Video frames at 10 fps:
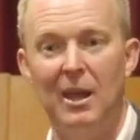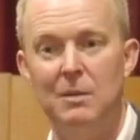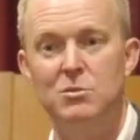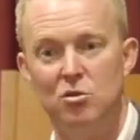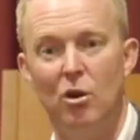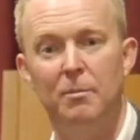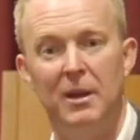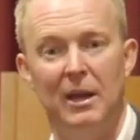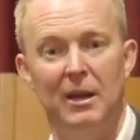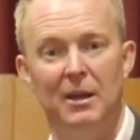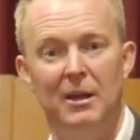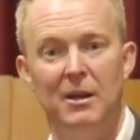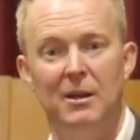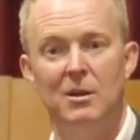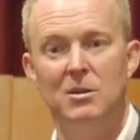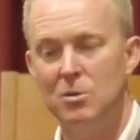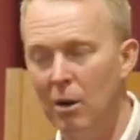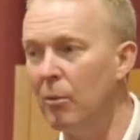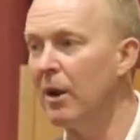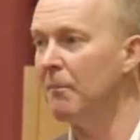keeps dropping. So
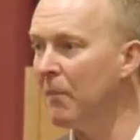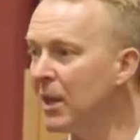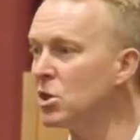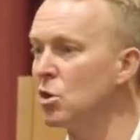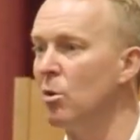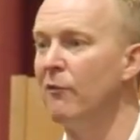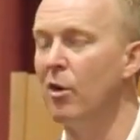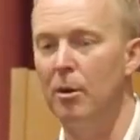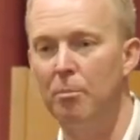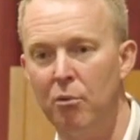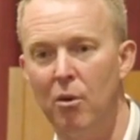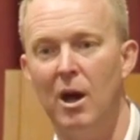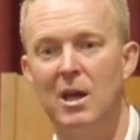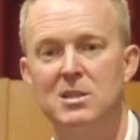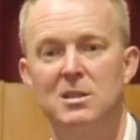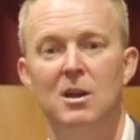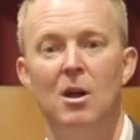I want to make sure I've got a price,